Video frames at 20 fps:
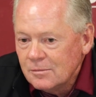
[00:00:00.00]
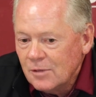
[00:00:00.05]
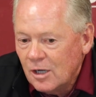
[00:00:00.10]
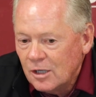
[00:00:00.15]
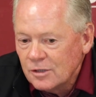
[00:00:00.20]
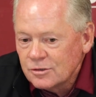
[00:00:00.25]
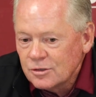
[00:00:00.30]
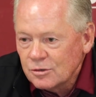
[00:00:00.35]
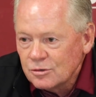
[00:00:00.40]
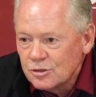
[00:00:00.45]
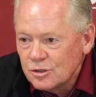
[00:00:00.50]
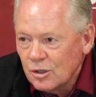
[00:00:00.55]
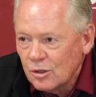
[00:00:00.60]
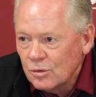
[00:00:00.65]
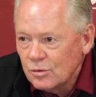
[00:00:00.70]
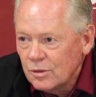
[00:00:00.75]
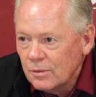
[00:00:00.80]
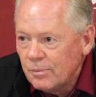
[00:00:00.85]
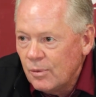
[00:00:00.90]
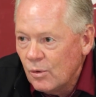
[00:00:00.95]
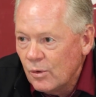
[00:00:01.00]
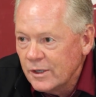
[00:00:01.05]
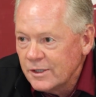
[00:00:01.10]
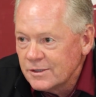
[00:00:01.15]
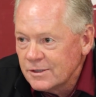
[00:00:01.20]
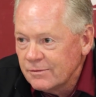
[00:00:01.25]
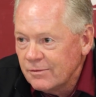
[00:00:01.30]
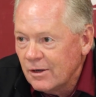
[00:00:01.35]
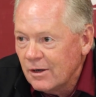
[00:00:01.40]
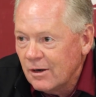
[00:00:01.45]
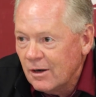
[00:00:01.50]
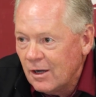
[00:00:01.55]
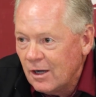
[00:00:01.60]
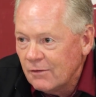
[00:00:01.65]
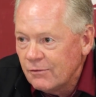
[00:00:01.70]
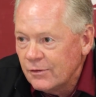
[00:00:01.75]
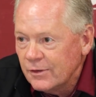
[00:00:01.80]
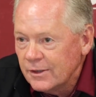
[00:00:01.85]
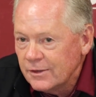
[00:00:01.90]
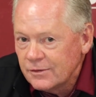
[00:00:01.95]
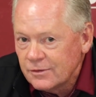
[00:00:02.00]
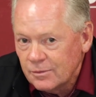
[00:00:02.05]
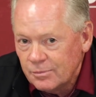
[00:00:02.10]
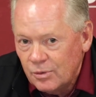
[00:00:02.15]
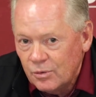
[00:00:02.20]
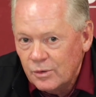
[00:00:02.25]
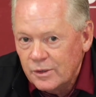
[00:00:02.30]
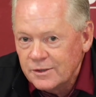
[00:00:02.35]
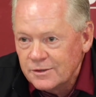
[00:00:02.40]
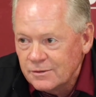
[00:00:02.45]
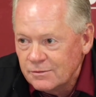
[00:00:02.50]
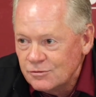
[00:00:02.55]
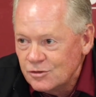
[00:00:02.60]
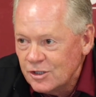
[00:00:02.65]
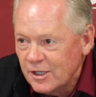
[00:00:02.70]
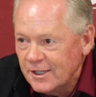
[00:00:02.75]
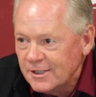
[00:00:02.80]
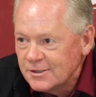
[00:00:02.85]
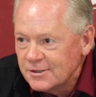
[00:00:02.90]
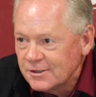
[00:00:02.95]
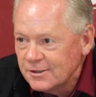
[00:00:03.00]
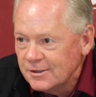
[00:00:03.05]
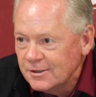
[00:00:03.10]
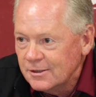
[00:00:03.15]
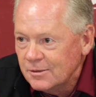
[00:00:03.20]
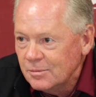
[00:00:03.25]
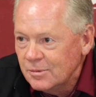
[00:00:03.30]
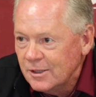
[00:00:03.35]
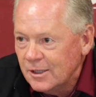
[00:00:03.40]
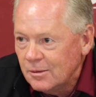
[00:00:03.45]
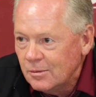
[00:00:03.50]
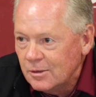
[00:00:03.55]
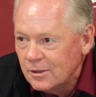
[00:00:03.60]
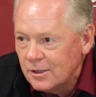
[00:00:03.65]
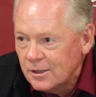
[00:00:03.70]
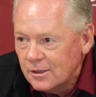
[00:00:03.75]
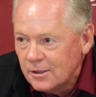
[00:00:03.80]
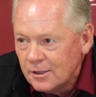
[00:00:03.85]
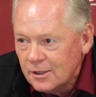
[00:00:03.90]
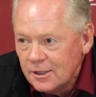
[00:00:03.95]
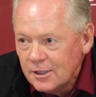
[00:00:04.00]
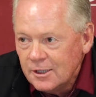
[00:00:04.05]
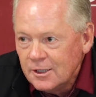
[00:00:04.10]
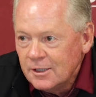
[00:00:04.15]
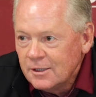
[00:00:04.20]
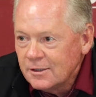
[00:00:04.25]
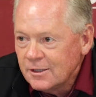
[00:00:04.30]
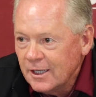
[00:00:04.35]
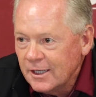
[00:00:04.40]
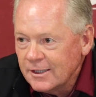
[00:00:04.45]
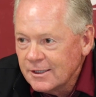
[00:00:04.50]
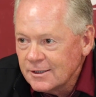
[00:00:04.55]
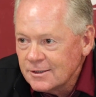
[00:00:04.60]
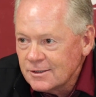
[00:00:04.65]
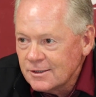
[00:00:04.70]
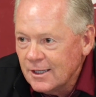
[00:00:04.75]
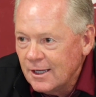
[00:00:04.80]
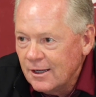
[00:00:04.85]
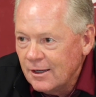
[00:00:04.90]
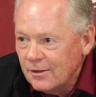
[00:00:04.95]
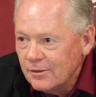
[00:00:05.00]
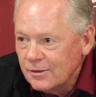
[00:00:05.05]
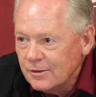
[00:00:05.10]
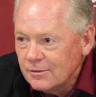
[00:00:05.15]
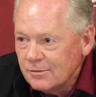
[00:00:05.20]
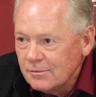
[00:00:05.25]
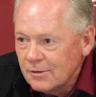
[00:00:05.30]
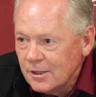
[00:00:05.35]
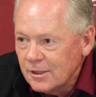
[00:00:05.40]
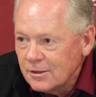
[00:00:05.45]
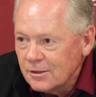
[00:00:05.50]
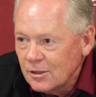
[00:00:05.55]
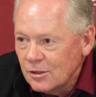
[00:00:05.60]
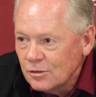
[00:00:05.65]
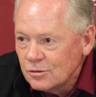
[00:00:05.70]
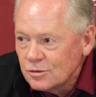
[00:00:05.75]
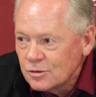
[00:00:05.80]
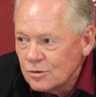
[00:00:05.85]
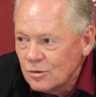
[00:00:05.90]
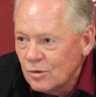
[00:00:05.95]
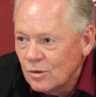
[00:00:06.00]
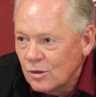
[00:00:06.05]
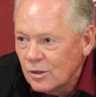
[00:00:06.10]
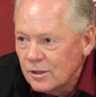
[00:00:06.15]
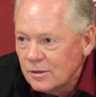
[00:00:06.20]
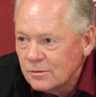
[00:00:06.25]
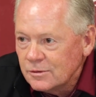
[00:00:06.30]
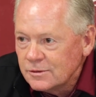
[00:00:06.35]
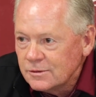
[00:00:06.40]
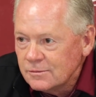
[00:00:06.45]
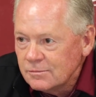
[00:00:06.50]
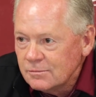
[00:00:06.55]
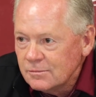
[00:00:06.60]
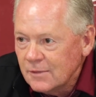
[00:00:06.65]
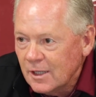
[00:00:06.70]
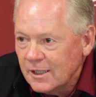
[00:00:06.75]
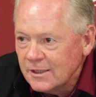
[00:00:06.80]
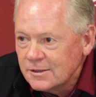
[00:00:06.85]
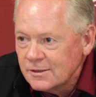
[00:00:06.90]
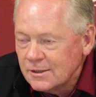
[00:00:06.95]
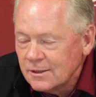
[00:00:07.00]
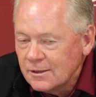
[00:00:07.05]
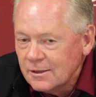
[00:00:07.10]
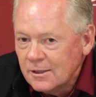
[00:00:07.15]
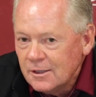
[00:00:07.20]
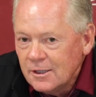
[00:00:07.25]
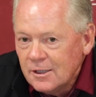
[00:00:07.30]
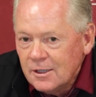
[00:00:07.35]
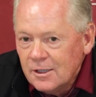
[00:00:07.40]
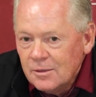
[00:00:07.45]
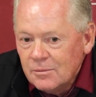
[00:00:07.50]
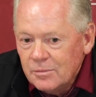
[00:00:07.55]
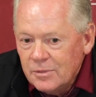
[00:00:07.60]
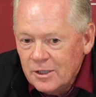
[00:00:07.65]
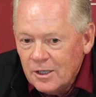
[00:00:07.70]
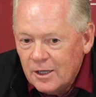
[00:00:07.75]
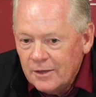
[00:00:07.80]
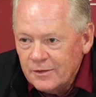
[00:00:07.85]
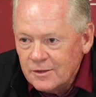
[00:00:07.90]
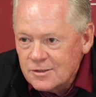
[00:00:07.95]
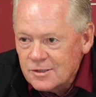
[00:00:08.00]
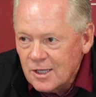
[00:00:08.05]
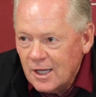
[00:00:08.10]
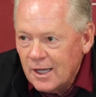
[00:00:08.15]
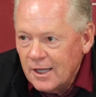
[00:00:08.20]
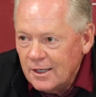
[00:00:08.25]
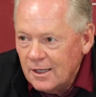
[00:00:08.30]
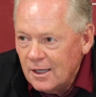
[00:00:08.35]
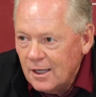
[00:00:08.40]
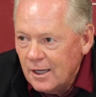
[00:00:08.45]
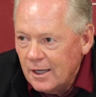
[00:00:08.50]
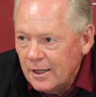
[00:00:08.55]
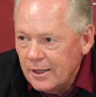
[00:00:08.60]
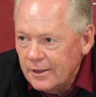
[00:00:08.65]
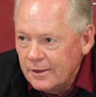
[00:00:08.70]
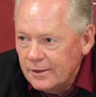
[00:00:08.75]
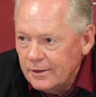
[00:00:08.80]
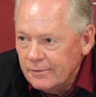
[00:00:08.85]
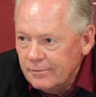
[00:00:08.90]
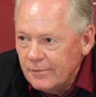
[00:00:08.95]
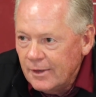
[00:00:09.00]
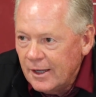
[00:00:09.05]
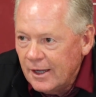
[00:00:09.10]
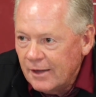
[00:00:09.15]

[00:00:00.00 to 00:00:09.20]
Also showed the poise of our offense, the poise of Jason to be able to take us down and go score. It was nice to be on the sideline and